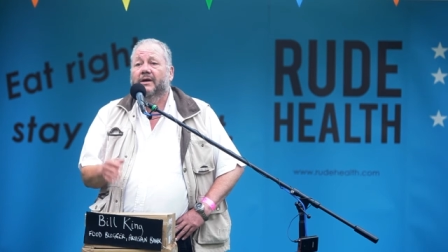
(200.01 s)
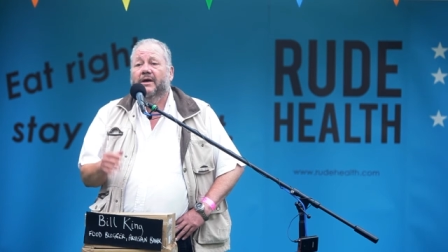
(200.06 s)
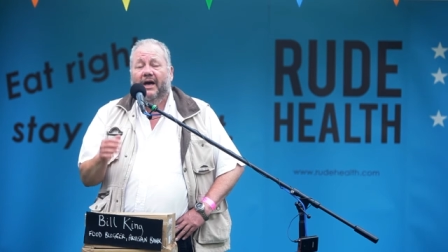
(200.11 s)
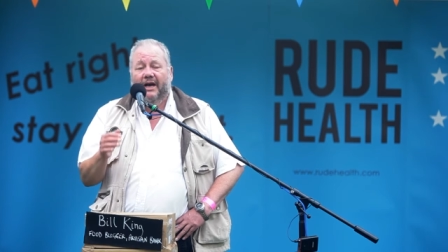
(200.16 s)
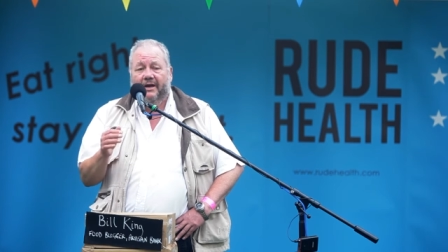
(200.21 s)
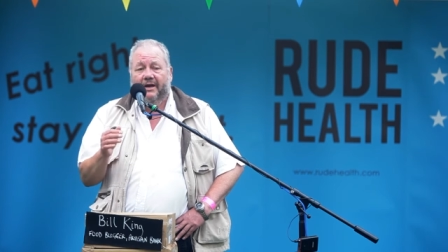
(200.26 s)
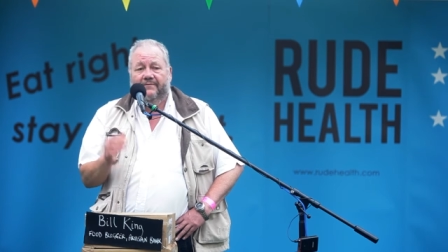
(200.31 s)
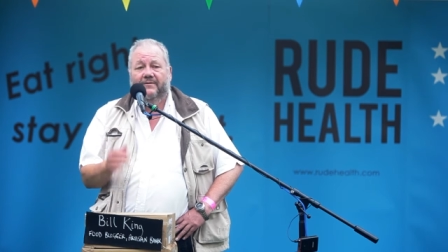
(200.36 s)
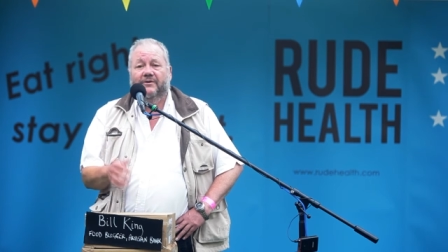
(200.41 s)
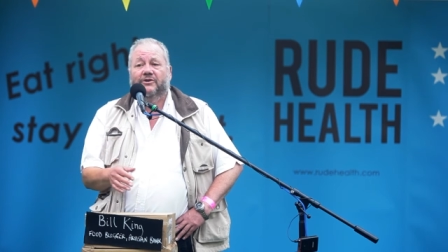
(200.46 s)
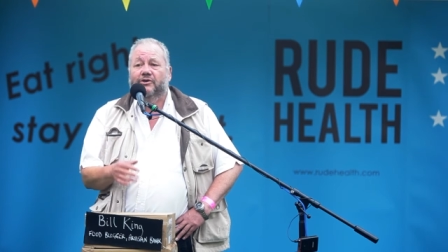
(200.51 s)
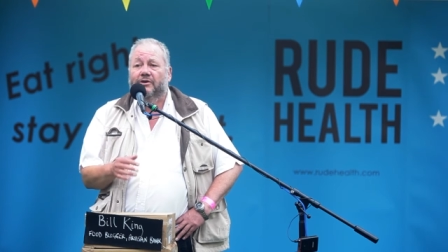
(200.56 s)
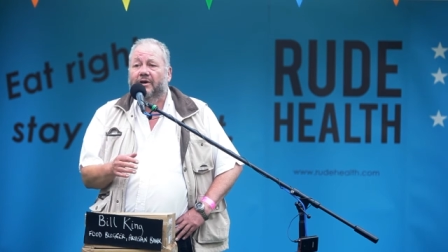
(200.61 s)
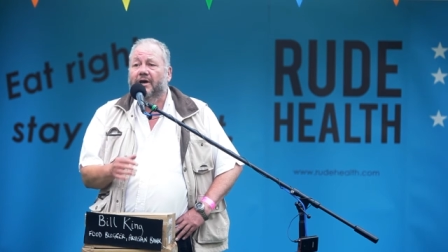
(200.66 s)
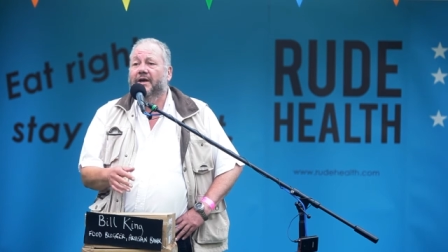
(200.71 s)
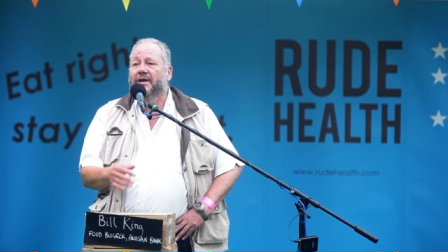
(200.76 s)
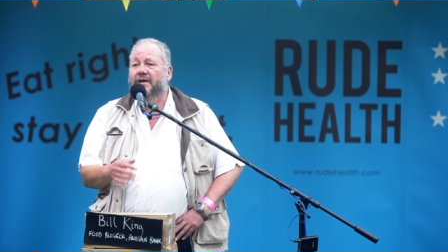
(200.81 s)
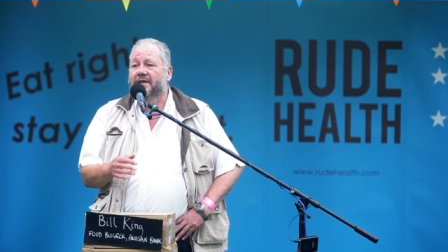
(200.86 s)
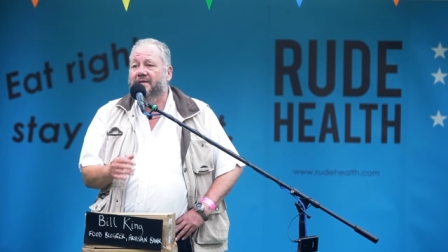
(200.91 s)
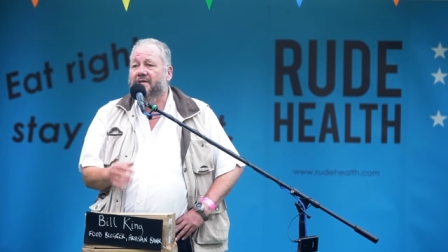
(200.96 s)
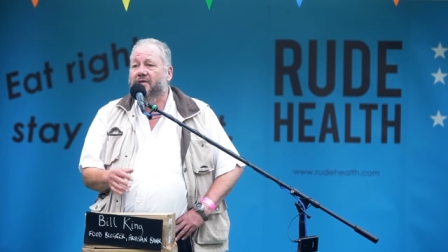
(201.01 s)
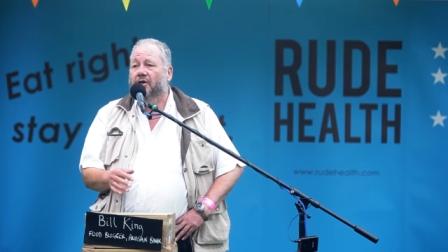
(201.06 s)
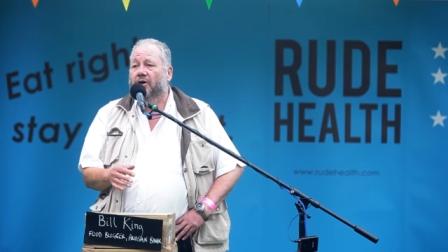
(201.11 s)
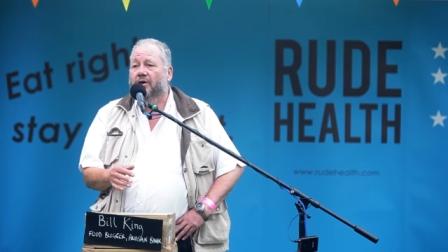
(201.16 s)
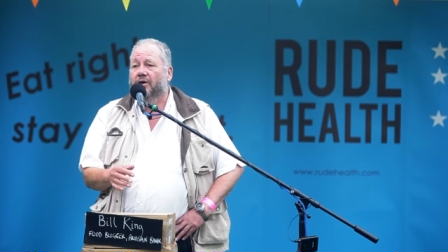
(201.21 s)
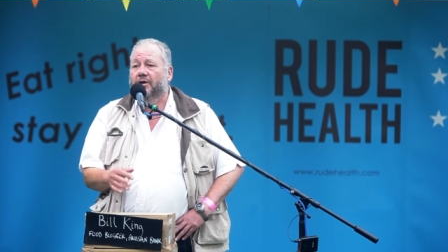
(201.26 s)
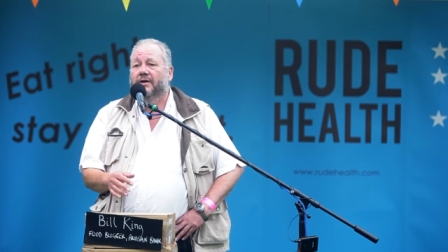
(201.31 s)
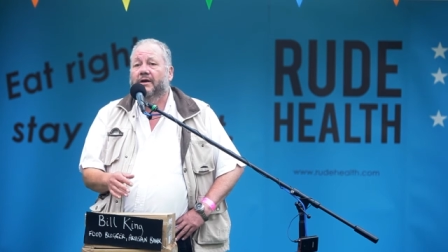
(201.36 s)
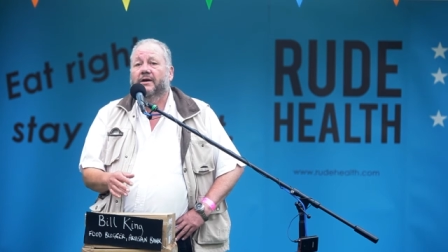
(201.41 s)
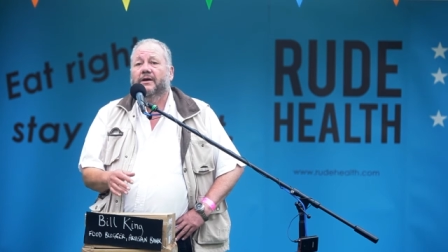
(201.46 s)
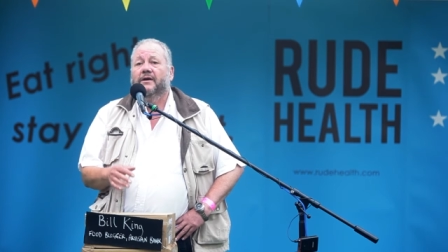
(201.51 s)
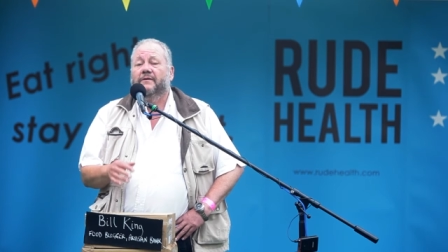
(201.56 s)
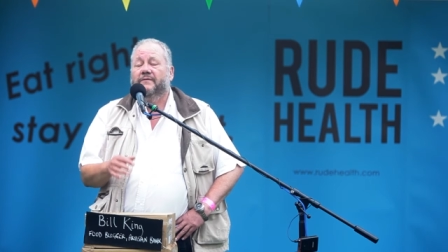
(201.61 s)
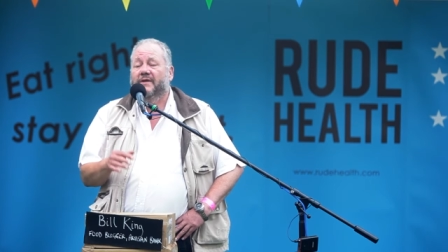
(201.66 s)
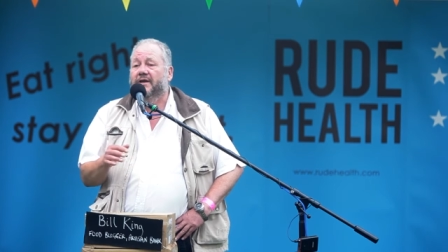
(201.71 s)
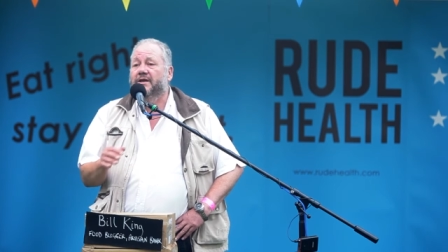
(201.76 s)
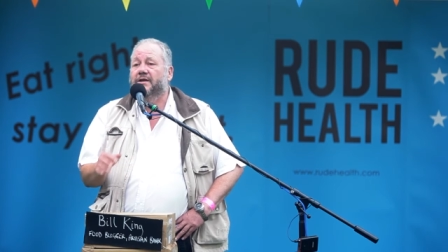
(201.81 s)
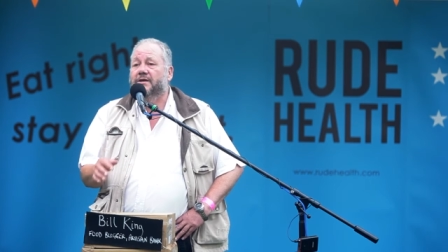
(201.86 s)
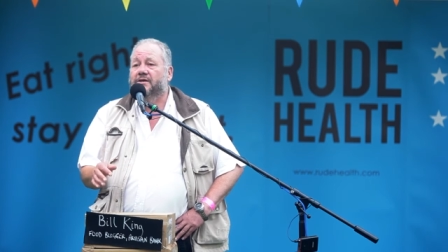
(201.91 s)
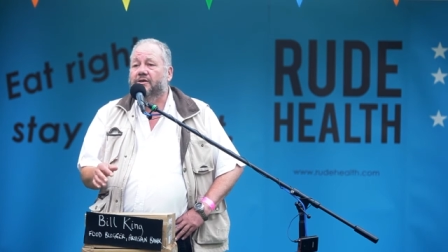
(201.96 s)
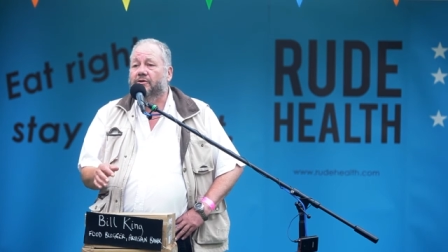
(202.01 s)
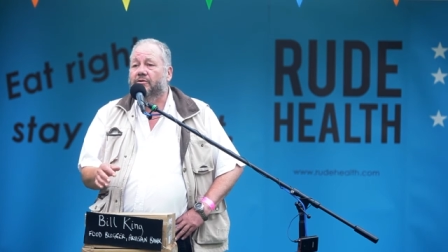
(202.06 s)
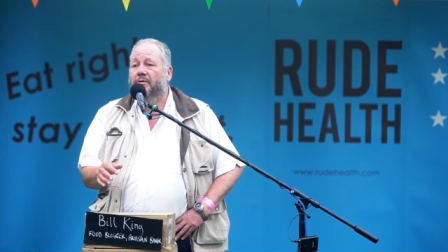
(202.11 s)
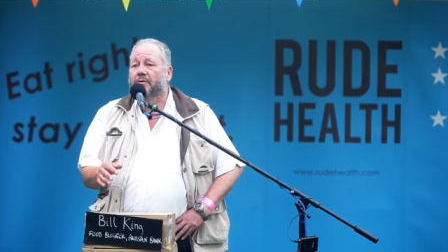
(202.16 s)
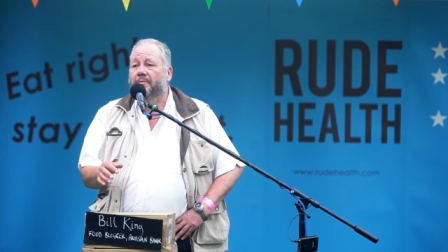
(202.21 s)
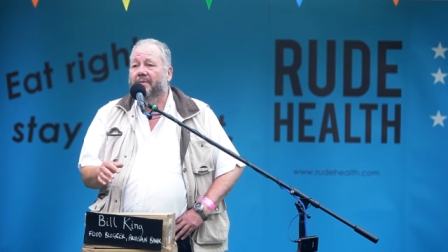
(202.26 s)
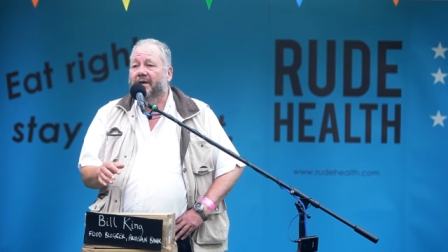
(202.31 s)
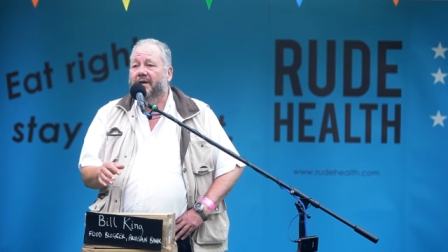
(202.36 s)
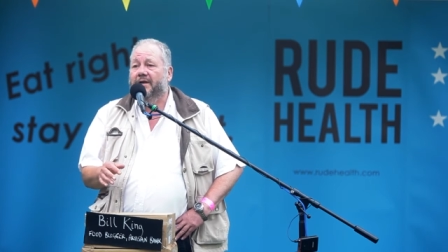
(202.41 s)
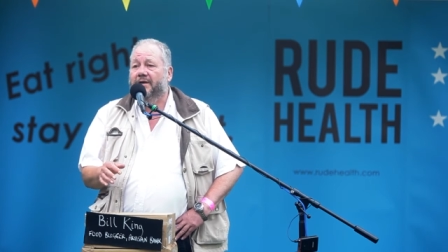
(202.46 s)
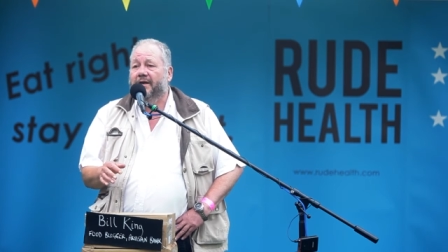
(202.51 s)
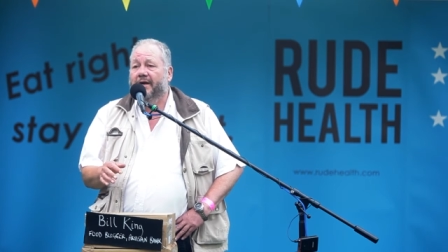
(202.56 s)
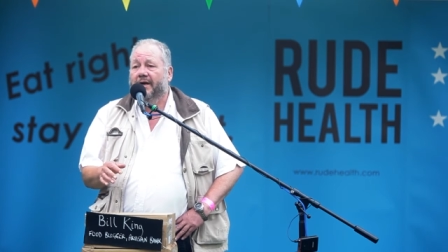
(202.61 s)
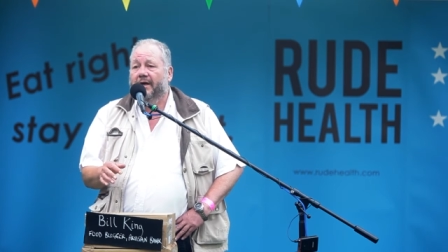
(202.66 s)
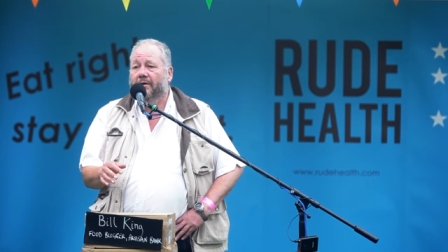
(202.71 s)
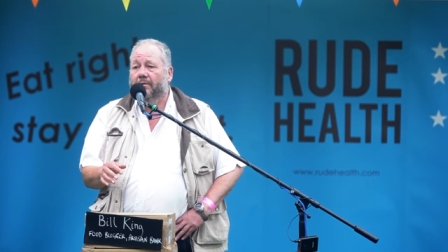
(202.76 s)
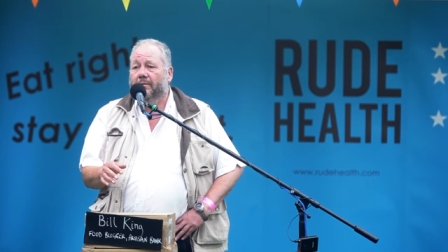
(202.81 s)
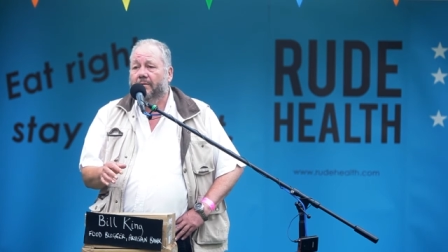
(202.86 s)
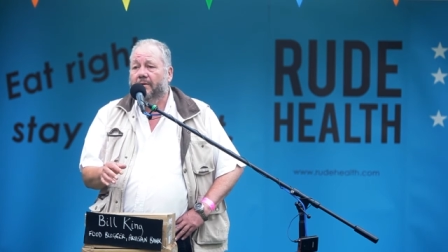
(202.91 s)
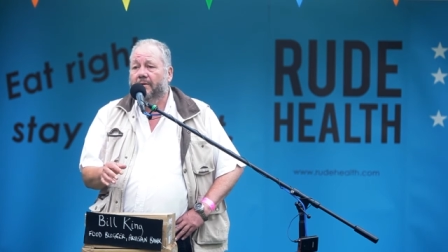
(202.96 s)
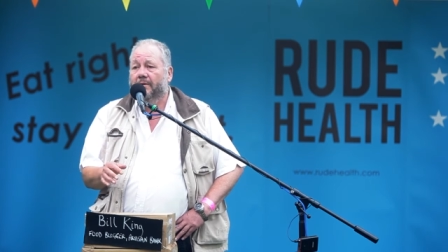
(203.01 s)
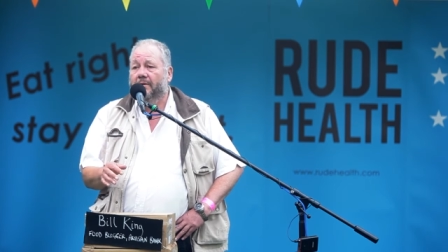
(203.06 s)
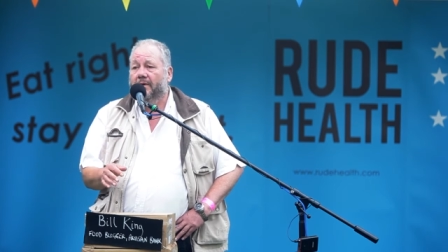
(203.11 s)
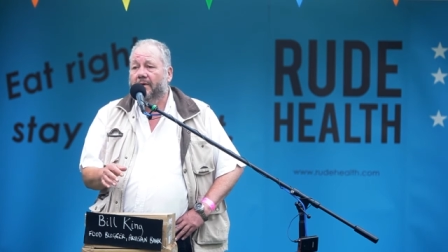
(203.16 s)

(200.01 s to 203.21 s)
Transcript: And if you try it and it's good, then you scribble it down.